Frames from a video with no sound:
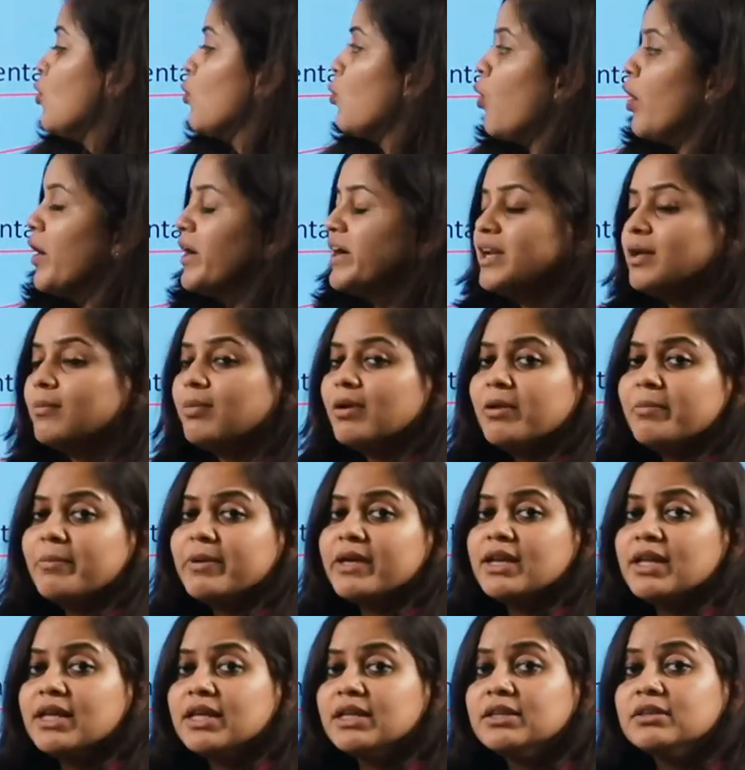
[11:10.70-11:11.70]
Voidable
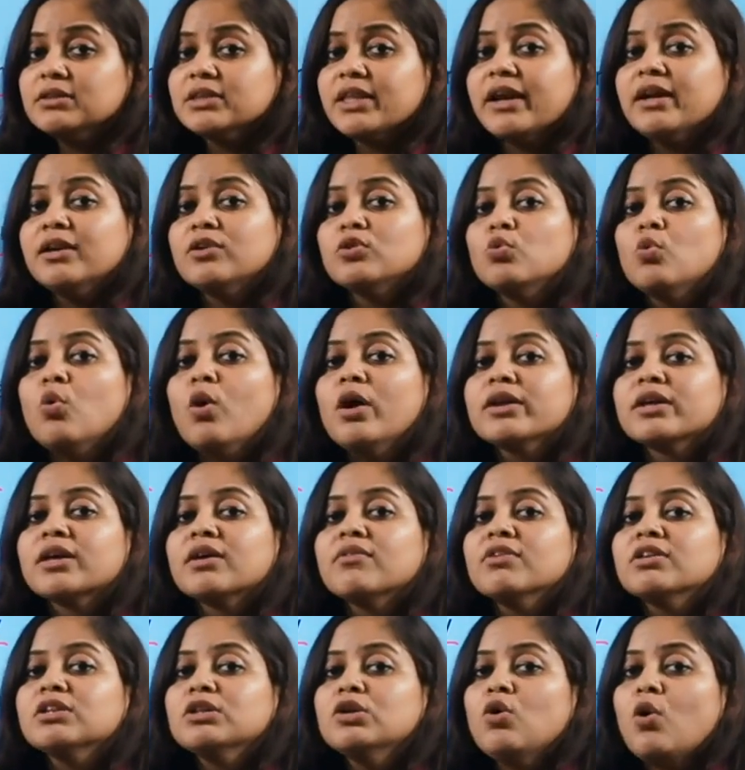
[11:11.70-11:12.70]
meaning that you are
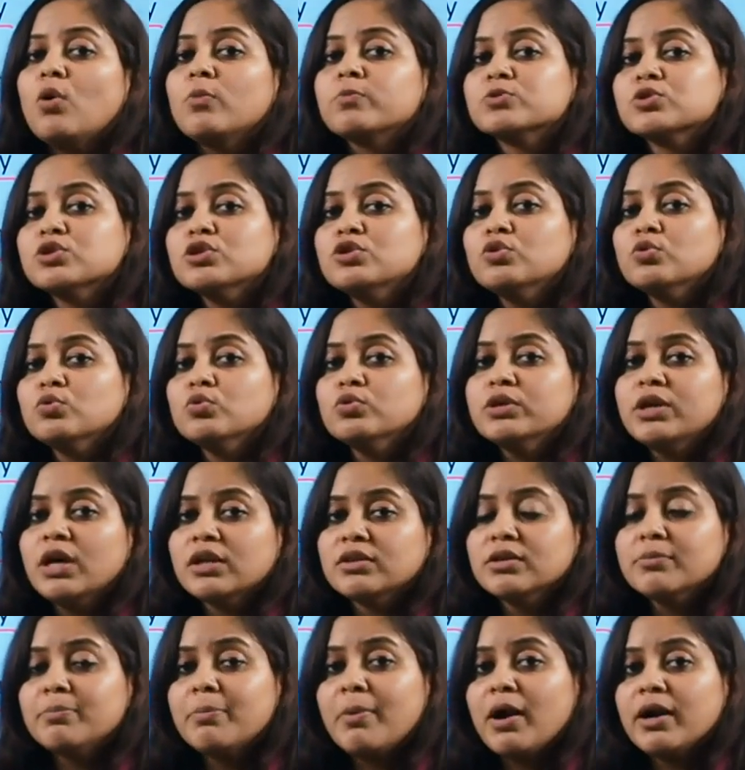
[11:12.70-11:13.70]
giving the option to the
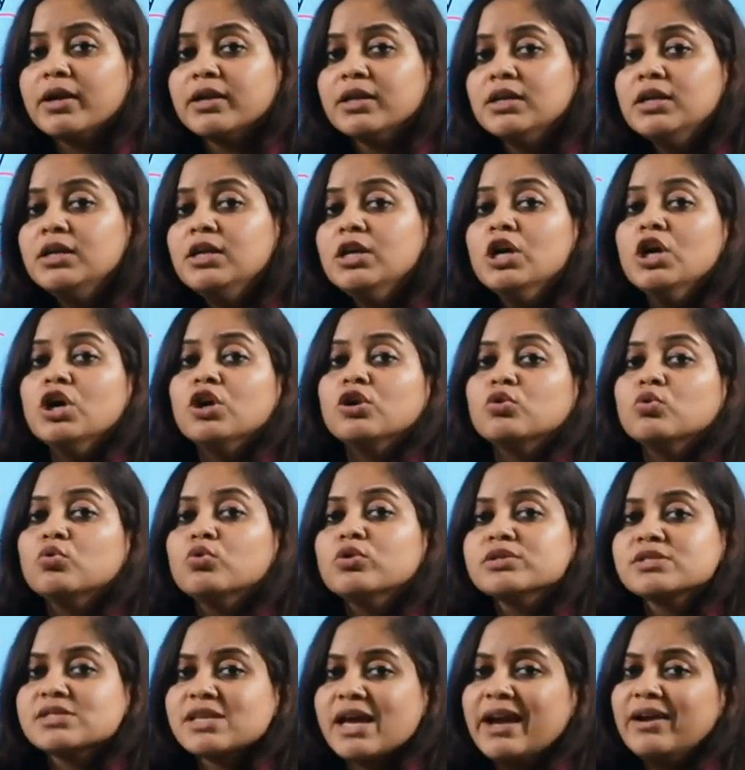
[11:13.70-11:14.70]
other party
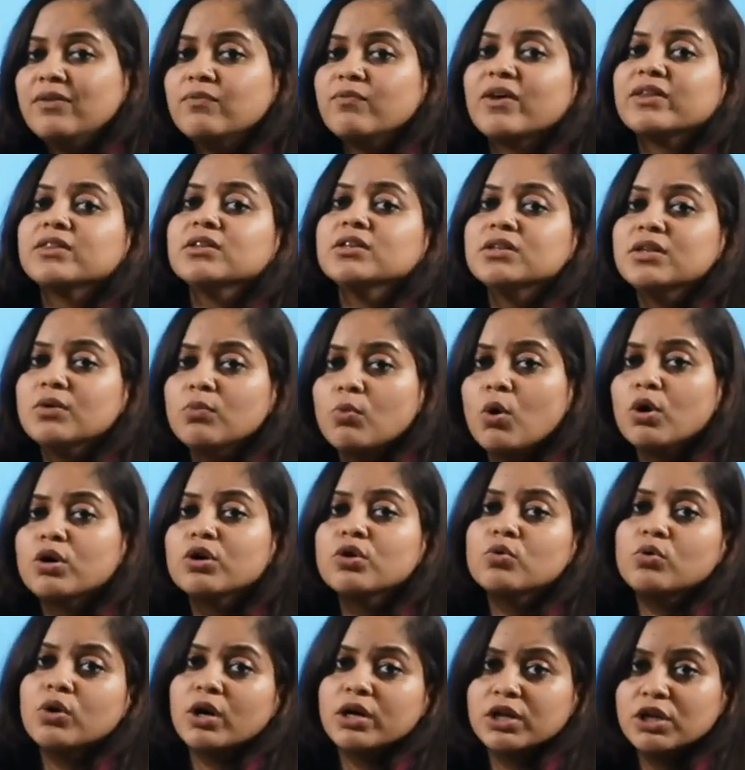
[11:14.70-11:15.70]
to decide whether they
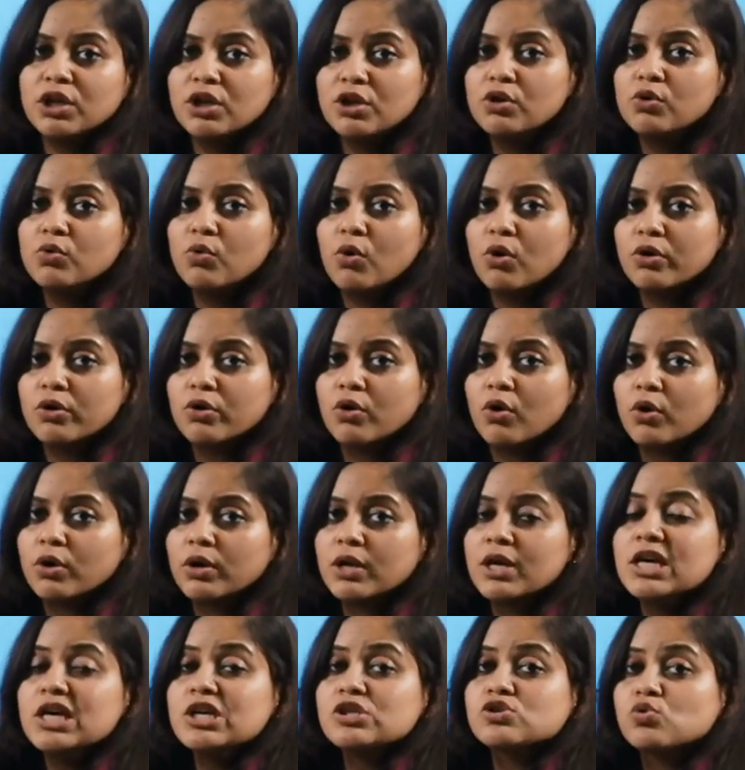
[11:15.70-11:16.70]
want to continue or
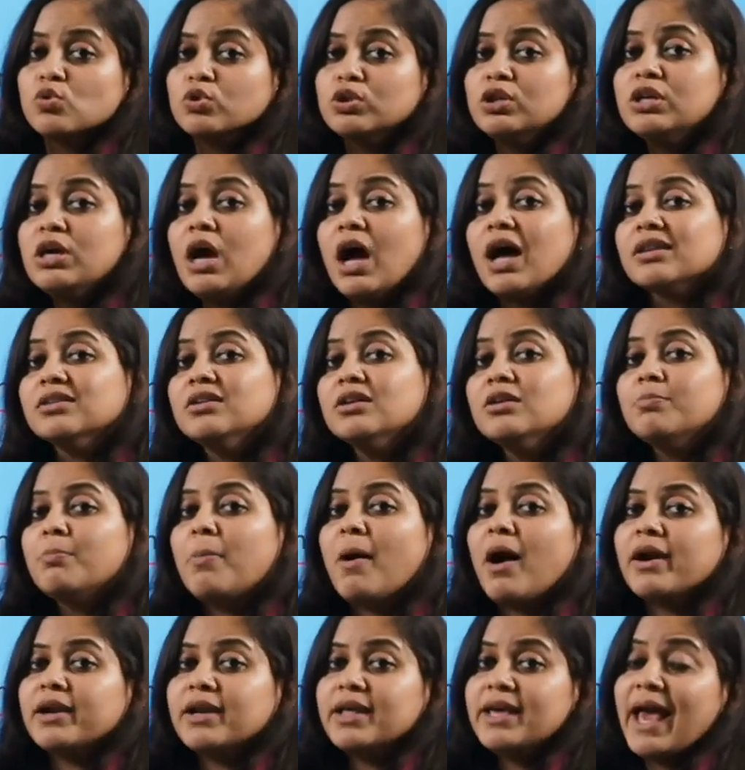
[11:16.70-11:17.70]
not. So the other
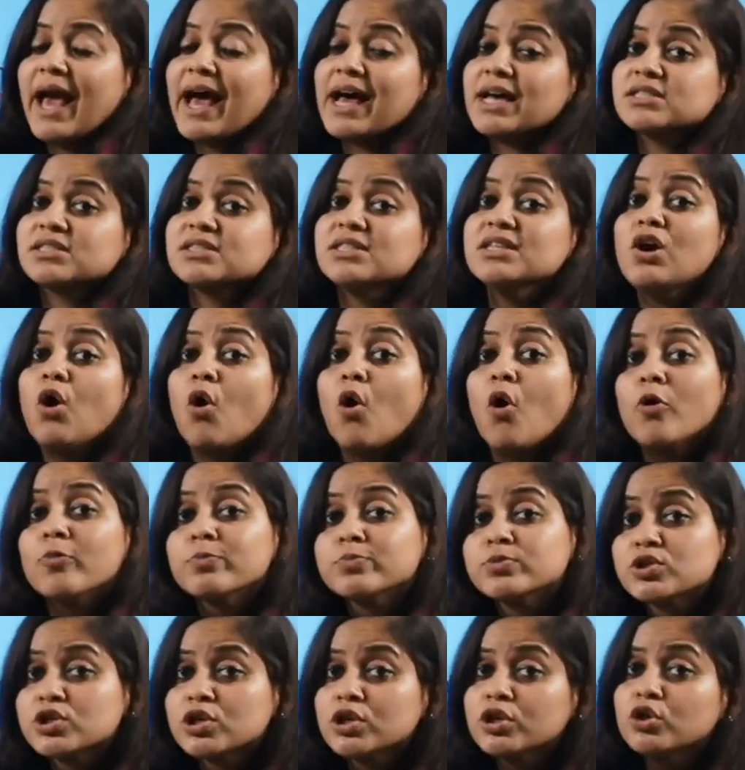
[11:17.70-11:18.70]
party has the
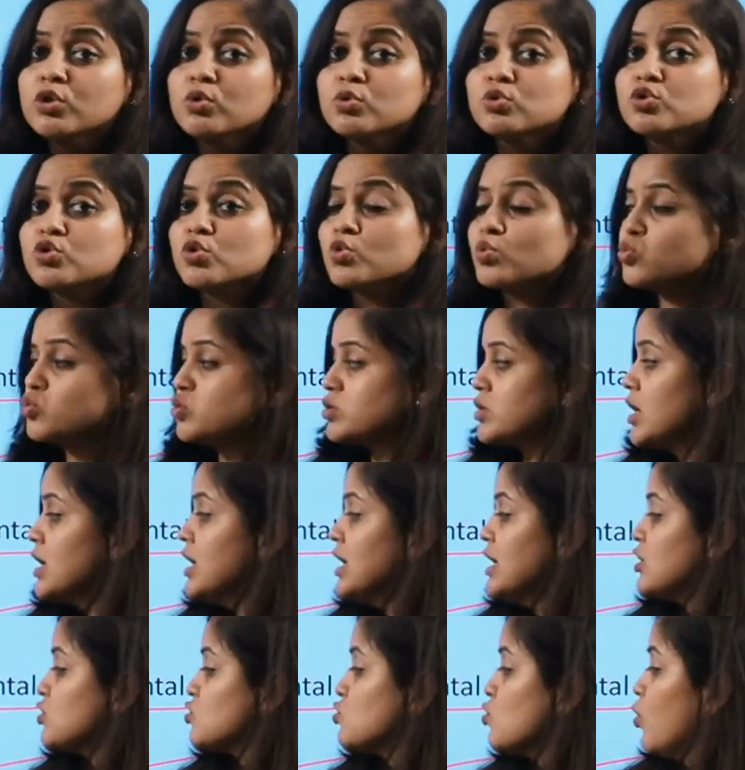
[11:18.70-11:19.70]
option to choose.
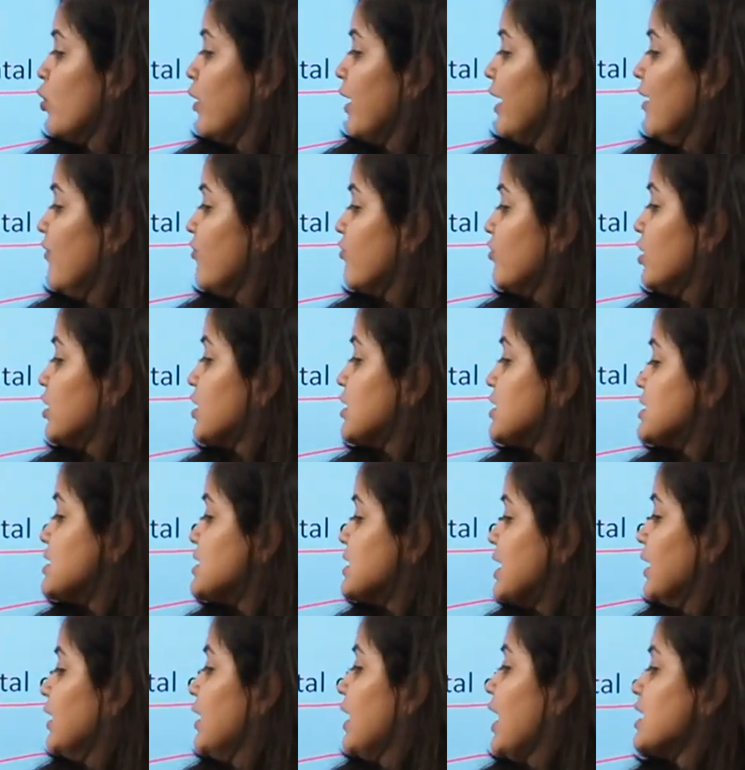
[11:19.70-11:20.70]
So if the
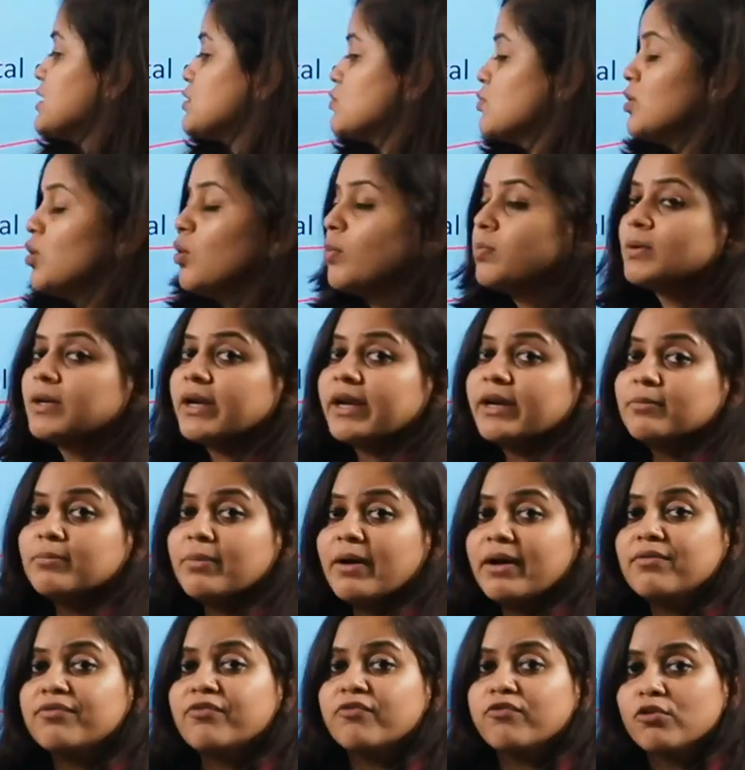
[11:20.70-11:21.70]
consent has been obtained
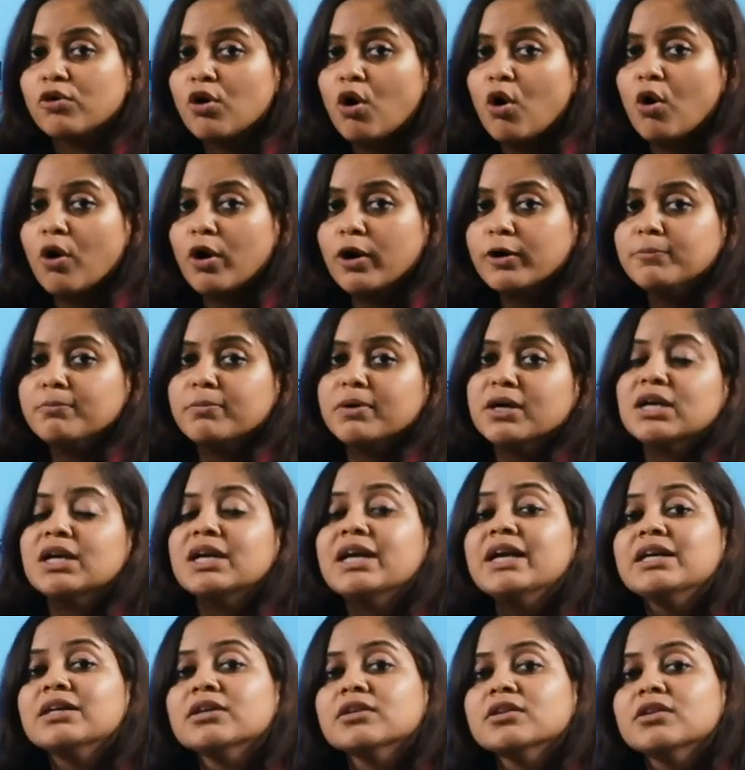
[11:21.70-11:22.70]
by fraud, but
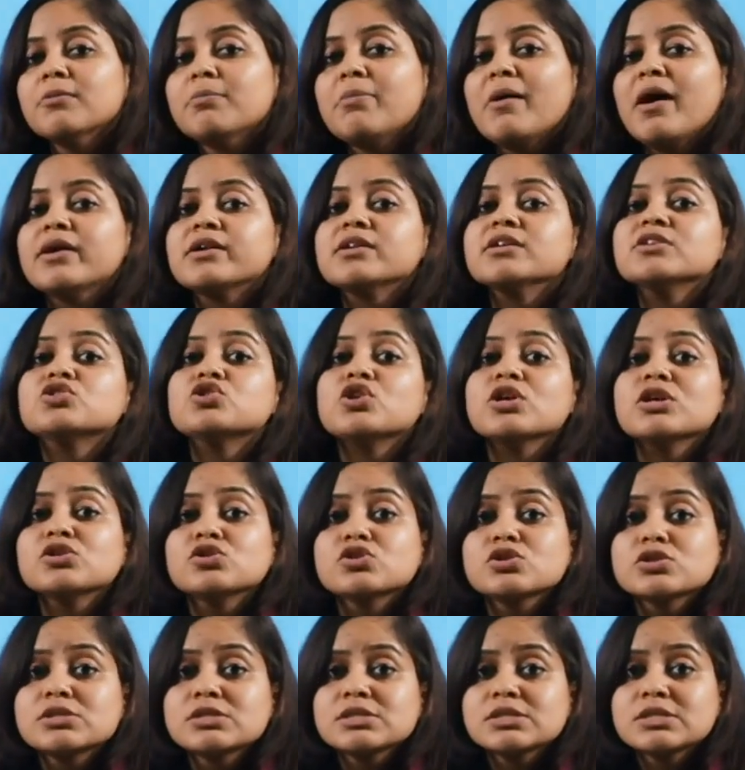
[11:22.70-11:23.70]
later the party
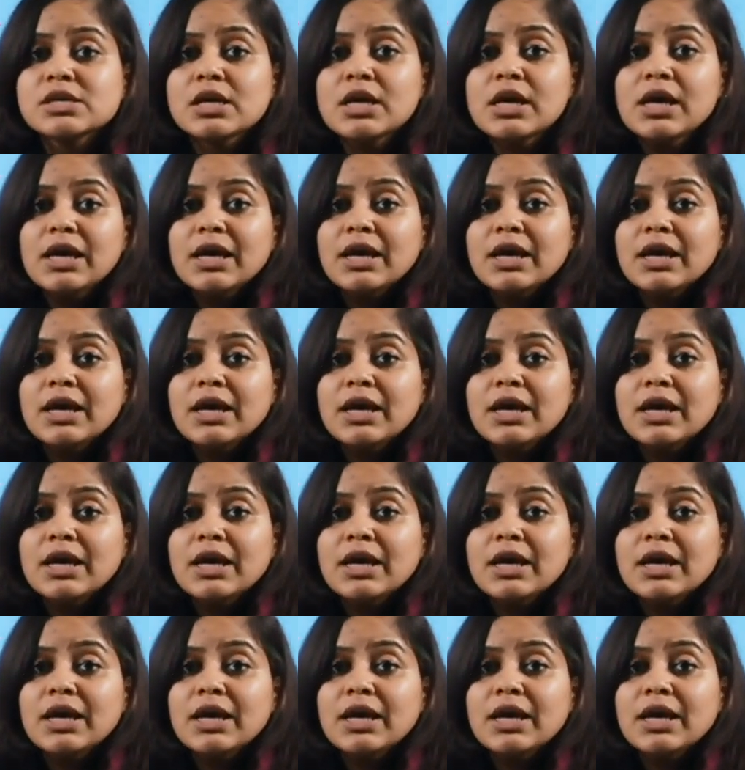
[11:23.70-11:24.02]
changes